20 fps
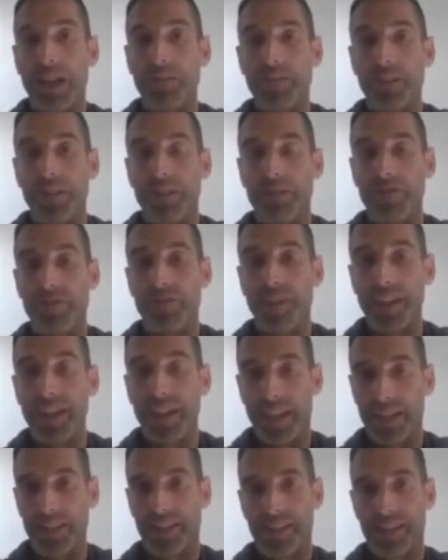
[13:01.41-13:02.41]
level of
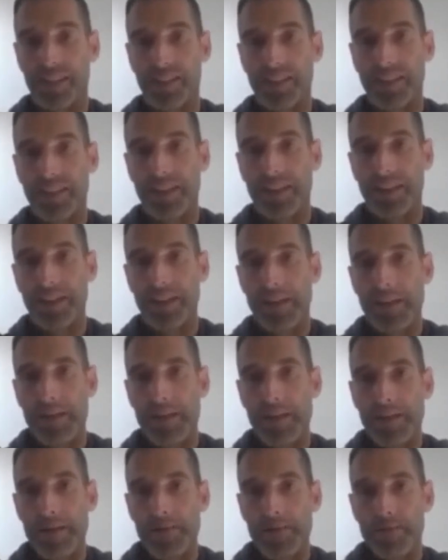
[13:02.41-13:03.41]
fitness.
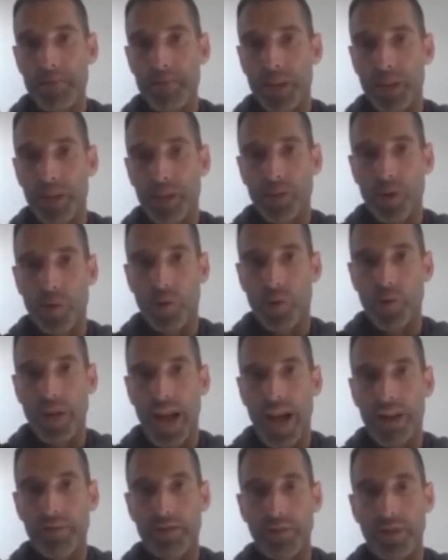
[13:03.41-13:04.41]
So
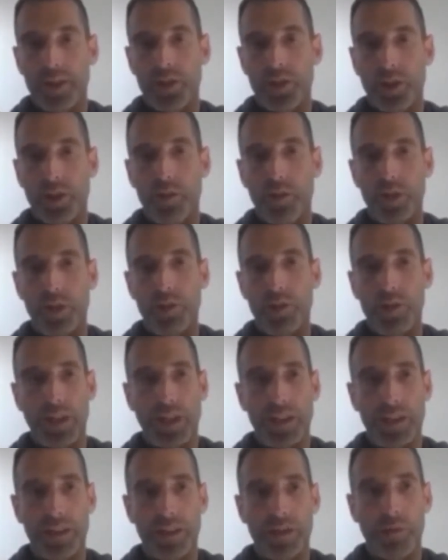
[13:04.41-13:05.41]
we have to make sure we're
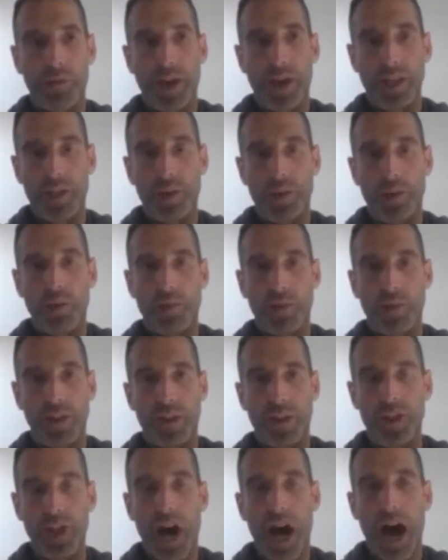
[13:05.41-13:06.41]
using the right tool for
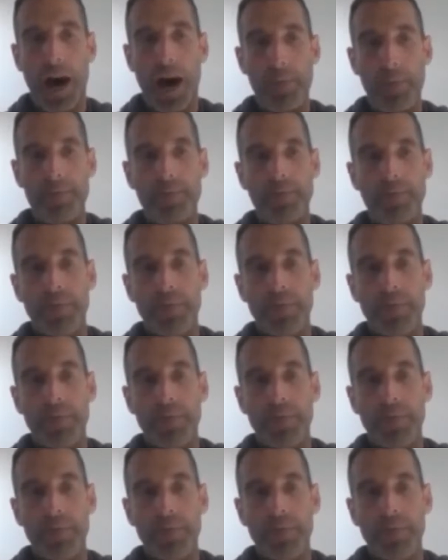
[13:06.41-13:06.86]
the job.